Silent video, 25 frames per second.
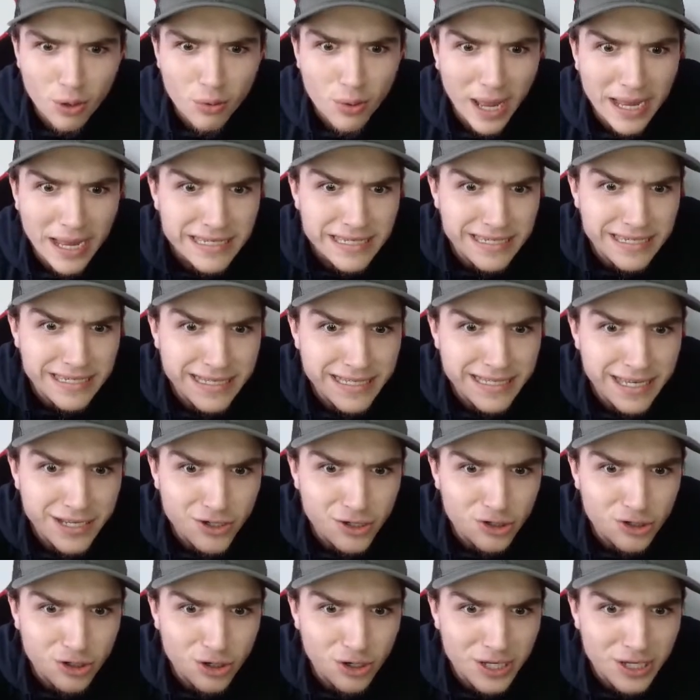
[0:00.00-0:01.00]
okay, City are
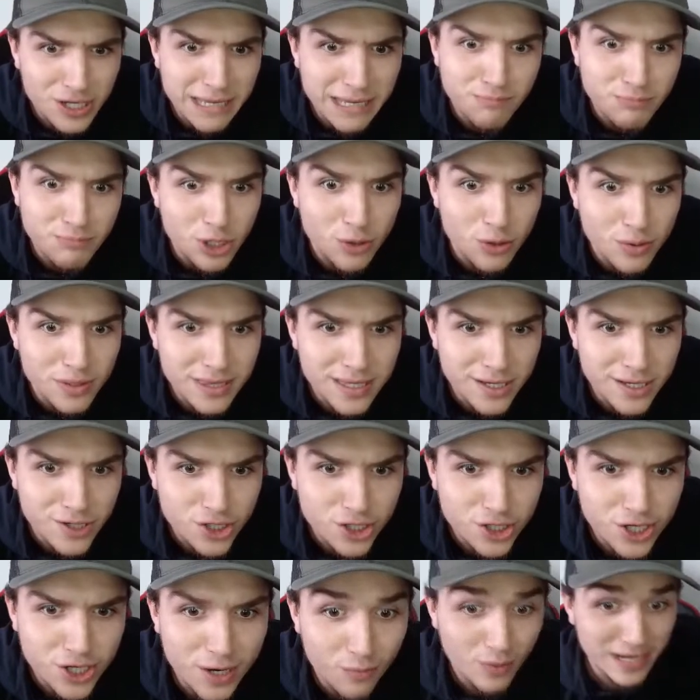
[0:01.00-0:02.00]
just going to keep doing this
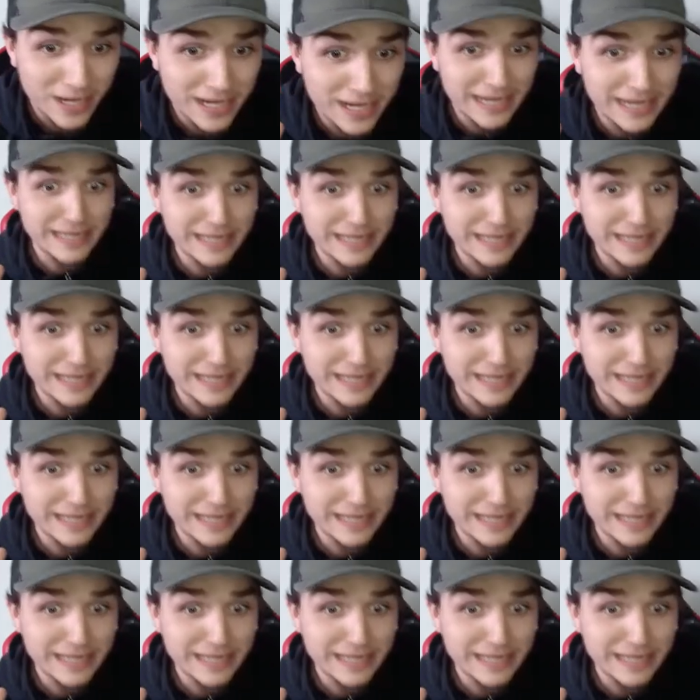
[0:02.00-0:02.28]
shit. We need to